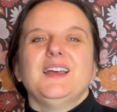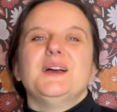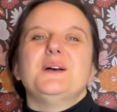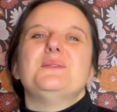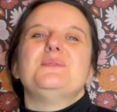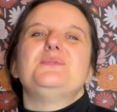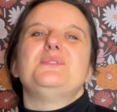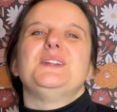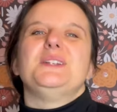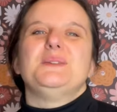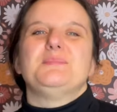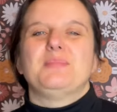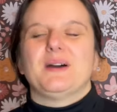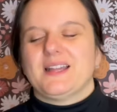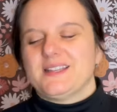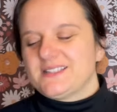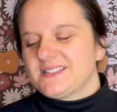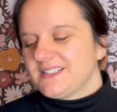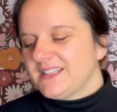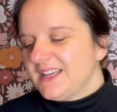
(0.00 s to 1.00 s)
really
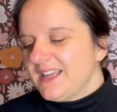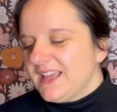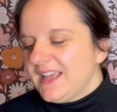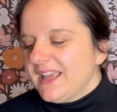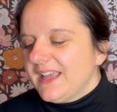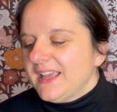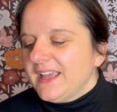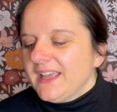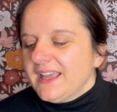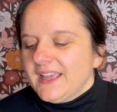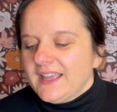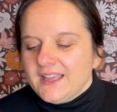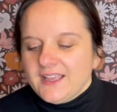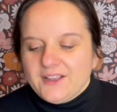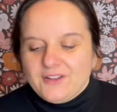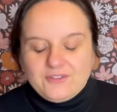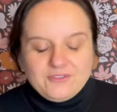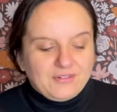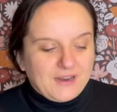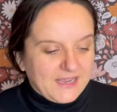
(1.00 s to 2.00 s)
bad.
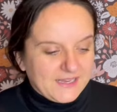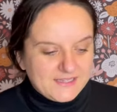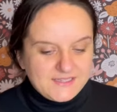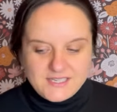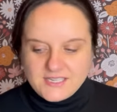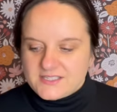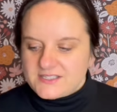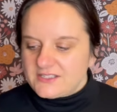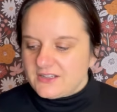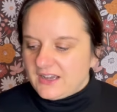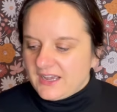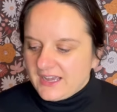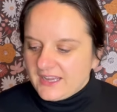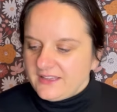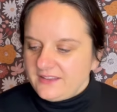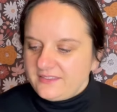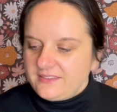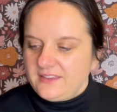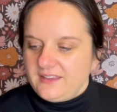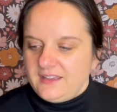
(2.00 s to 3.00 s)
Right, so
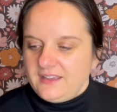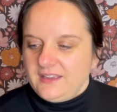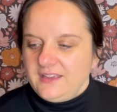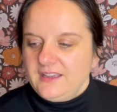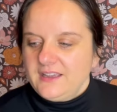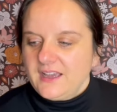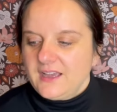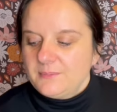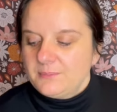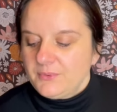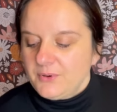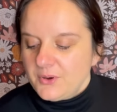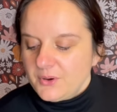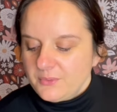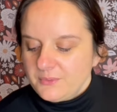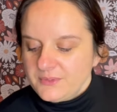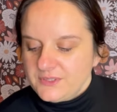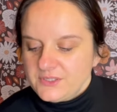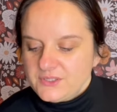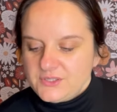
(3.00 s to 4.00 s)
I think I'm
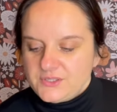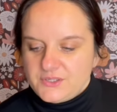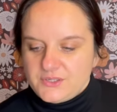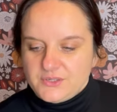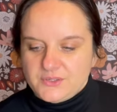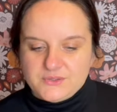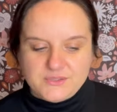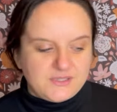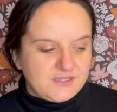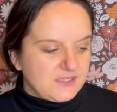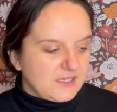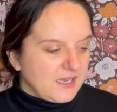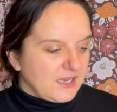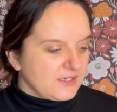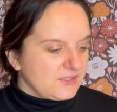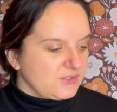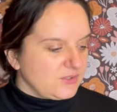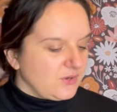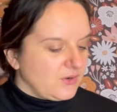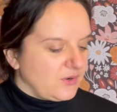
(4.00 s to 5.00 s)
going to
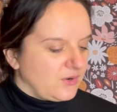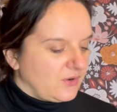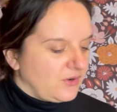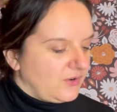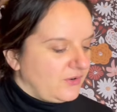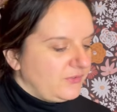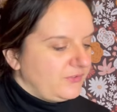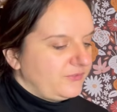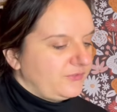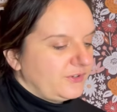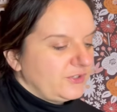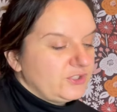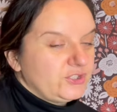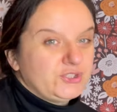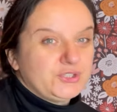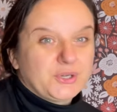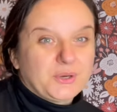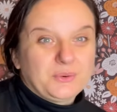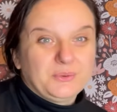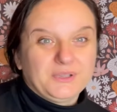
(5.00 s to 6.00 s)
start off
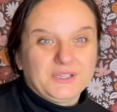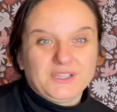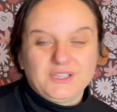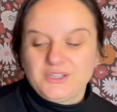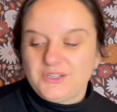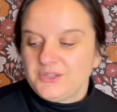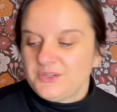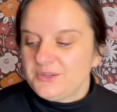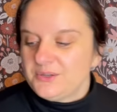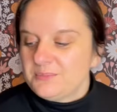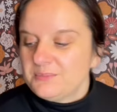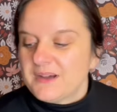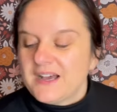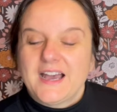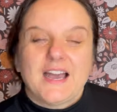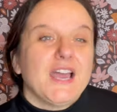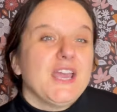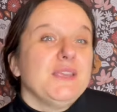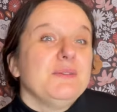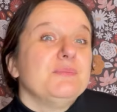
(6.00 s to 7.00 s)
showing you
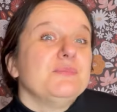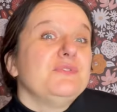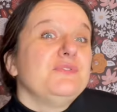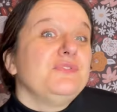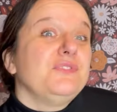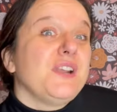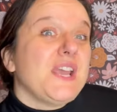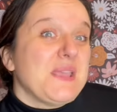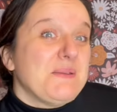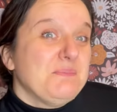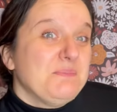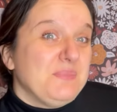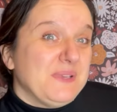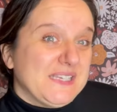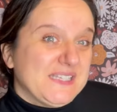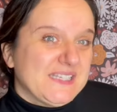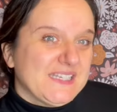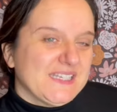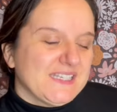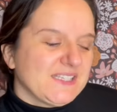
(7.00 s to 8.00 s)
my frame
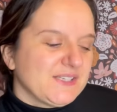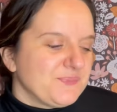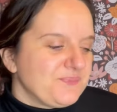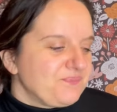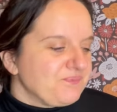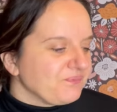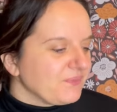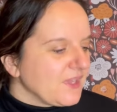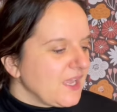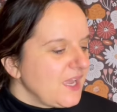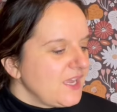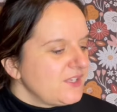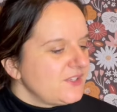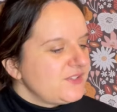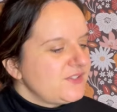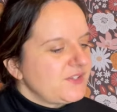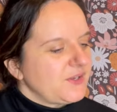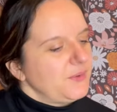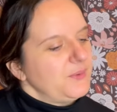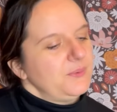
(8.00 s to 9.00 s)
pieces.
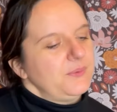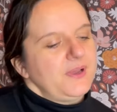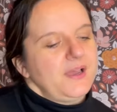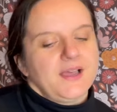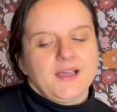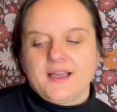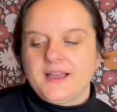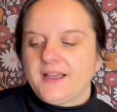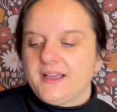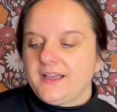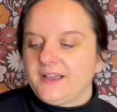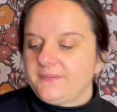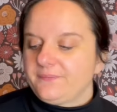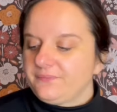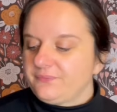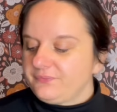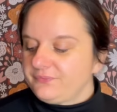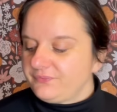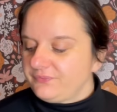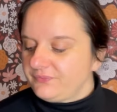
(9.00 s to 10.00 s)
So
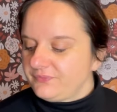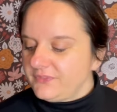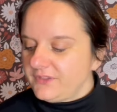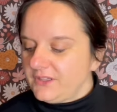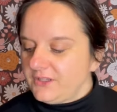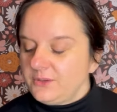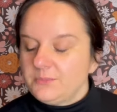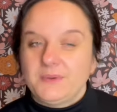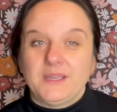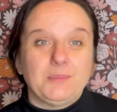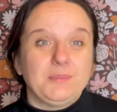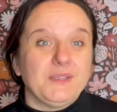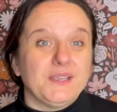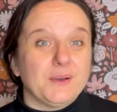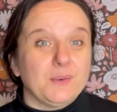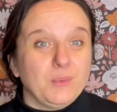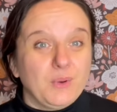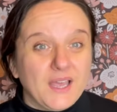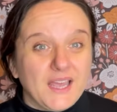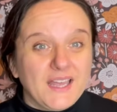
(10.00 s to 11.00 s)
you may be
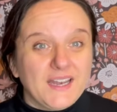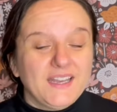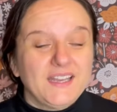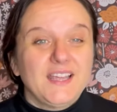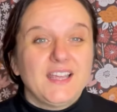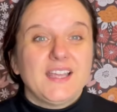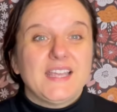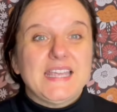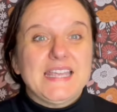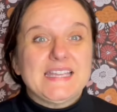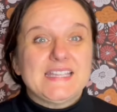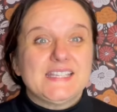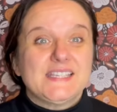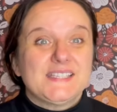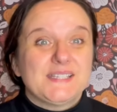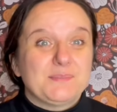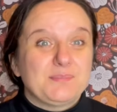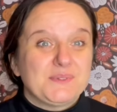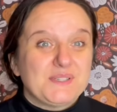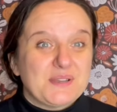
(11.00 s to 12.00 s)
aware, in
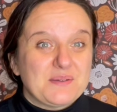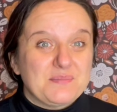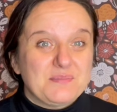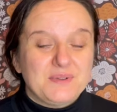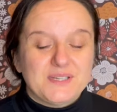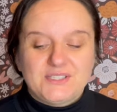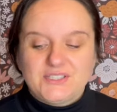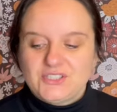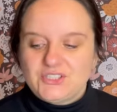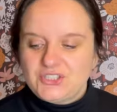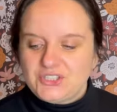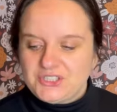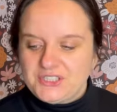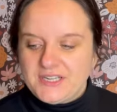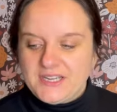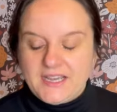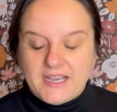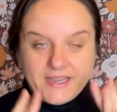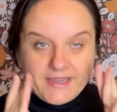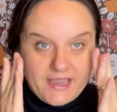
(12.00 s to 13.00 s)
September this
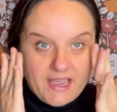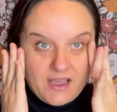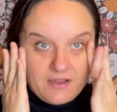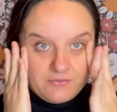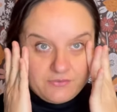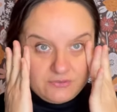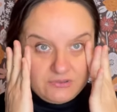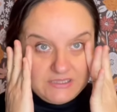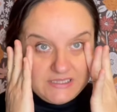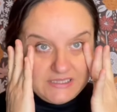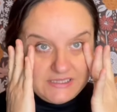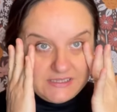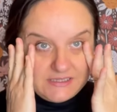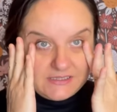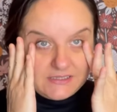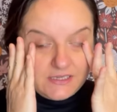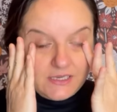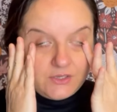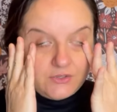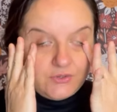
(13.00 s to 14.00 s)
year I have
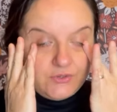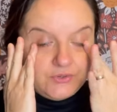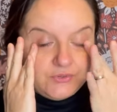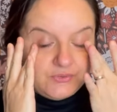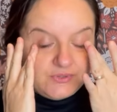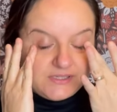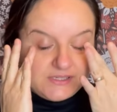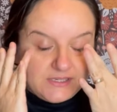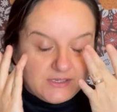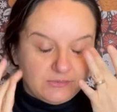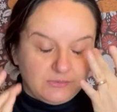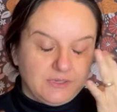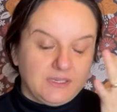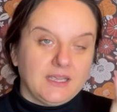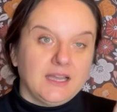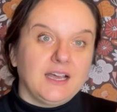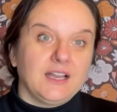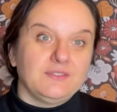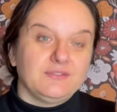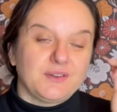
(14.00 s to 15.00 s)
released a new
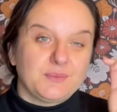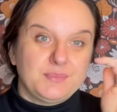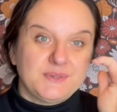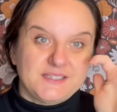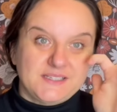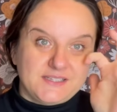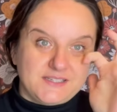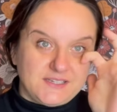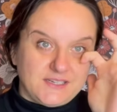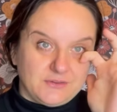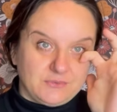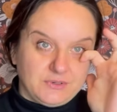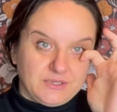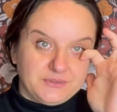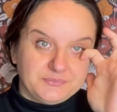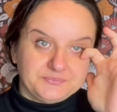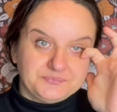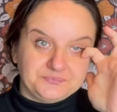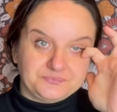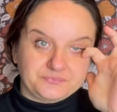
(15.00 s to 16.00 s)
series, alphabet series,